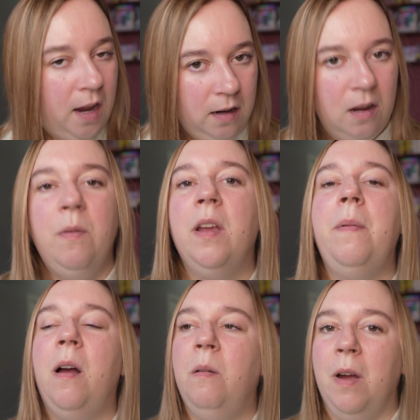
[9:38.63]
and going
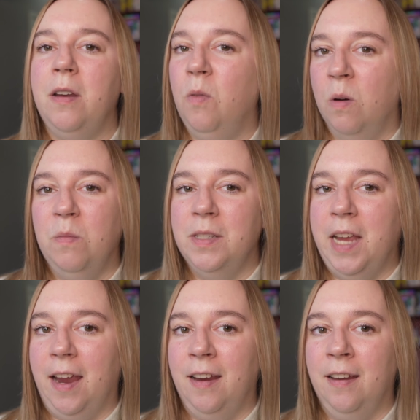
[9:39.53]
about my normal
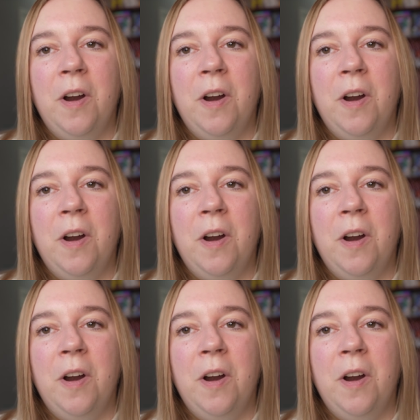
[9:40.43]
day.